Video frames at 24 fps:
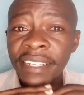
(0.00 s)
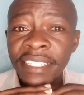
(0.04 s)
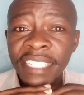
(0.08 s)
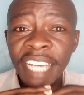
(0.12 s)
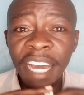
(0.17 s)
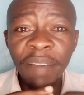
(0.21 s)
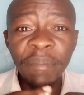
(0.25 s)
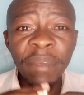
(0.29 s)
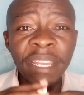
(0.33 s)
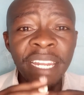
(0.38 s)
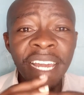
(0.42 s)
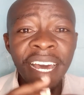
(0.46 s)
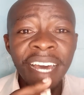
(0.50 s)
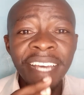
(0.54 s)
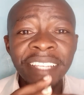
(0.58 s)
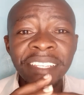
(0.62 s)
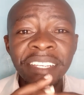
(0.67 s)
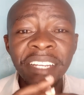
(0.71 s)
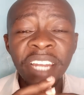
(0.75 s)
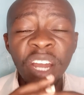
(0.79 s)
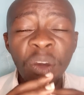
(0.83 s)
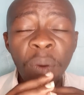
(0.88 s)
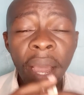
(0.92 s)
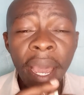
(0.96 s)
terminals
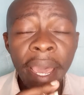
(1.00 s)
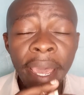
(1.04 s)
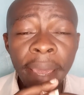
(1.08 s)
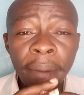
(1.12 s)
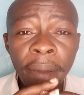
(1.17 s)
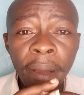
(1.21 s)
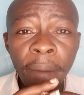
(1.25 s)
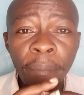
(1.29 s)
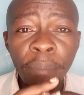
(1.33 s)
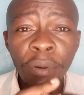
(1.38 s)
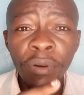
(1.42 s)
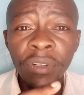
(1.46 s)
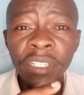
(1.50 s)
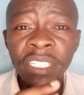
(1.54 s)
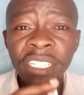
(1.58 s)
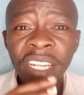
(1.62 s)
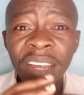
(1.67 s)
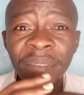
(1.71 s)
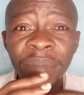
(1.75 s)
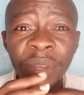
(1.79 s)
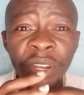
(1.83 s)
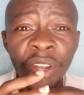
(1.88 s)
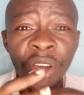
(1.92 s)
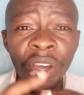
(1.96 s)
in our airport,
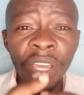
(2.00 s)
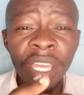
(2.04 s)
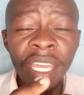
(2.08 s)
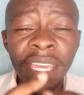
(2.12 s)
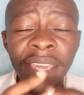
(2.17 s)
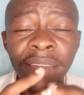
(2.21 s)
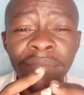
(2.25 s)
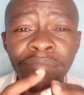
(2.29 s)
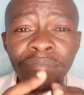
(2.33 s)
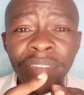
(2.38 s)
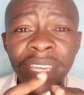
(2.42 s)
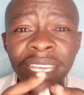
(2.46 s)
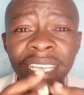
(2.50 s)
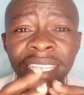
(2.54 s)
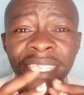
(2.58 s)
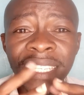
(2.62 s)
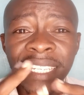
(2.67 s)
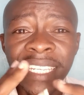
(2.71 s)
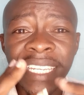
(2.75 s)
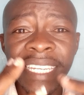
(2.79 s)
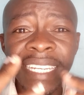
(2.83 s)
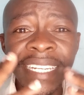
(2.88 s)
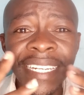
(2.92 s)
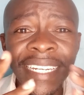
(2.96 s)
terminal A, B,
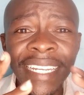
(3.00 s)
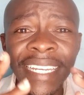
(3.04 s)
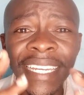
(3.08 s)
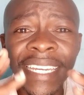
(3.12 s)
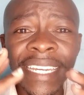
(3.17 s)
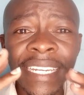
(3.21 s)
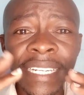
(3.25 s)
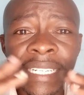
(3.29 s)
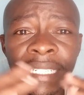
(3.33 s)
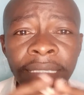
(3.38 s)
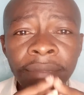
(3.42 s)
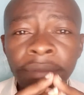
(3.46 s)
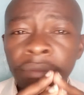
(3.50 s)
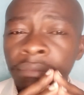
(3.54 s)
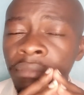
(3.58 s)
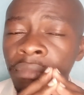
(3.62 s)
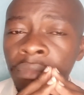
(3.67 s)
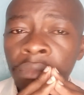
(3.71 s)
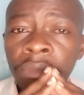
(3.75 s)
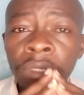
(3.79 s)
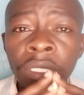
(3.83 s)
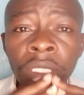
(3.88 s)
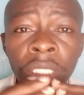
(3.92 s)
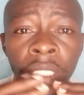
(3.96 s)
C, D, and
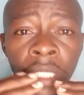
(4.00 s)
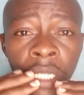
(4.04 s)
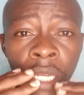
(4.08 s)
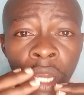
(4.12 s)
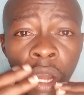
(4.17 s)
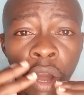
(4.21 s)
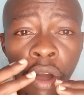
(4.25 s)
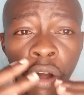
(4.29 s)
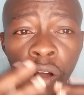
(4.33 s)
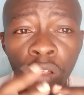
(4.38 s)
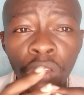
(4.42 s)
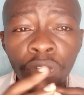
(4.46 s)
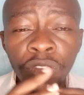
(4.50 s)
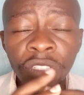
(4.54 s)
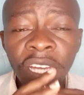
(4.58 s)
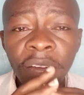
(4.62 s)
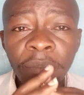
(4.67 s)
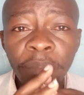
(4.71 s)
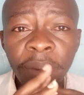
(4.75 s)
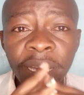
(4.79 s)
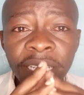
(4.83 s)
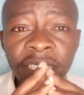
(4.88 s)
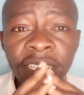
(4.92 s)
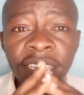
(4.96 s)
all those
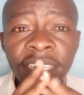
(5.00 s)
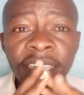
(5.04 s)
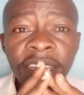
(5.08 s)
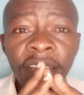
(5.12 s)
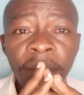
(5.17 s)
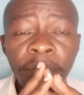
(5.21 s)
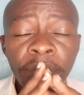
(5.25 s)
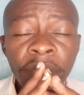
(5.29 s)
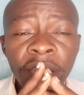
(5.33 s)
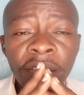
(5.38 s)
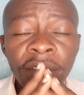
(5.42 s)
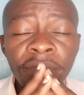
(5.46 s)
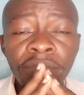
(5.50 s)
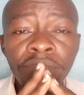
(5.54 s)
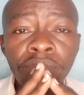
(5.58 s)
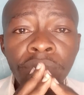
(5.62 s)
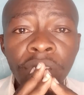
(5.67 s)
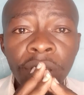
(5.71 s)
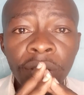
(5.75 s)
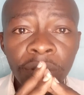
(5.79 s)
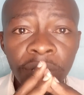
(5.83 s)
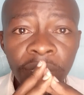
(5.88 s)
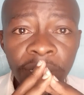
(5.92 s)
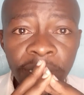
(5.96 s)
capacities are being
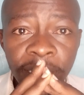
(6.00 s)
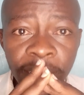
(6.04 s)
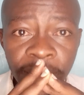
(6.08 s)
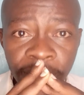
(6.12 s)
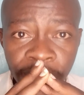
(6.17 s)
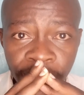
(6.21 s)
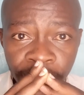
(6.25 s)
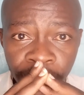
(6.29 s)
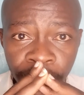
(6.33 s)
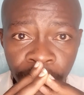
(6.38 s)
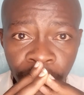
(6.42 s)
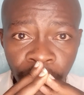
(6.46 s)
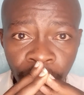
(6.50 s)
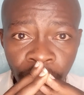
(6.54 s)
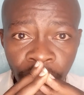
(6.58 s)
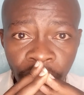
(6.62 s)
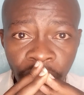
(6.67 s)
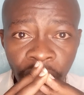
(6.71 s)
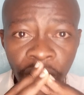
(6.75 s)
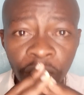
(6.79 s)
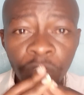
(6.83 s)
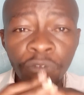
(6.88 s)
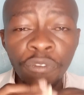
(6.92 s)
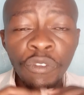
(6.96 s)
built.
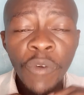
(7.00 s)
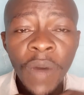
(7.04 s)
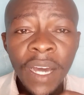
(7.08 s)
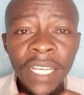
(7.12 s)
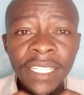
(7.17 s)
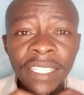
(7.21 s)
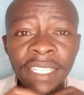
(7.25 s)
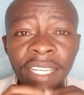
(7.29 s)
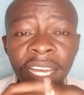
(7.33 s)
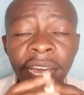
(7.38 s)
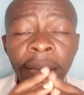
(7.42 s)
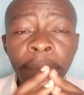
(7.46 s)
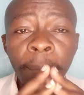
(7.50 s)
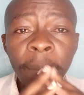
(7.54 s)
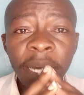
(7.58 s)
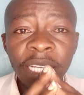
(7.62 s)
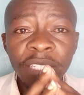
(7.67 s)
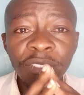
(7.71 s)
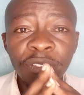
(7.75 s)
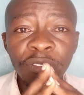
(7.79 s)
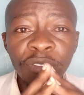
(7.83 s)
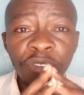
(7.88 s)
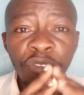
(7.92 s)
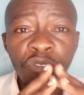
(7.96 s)
If you ask a
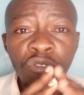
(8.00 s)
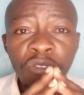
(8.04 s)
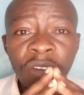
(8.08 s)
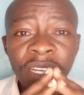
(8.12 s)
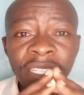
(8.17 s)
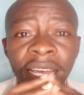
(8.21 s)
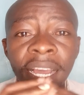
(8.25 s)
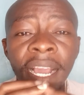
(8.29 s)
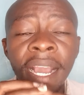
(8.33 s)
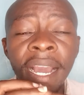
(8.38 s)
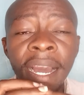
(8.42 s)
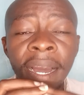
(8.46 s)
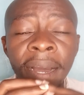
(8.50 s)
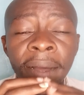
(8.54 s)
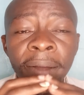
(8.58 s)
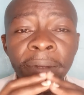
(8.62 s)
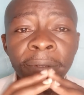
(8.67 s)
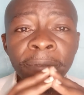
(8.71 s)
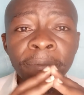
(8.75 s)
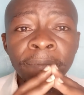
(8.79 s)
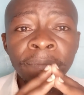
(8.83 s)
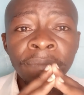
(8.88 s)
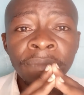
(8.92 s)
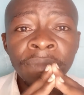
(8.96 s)
person who has a car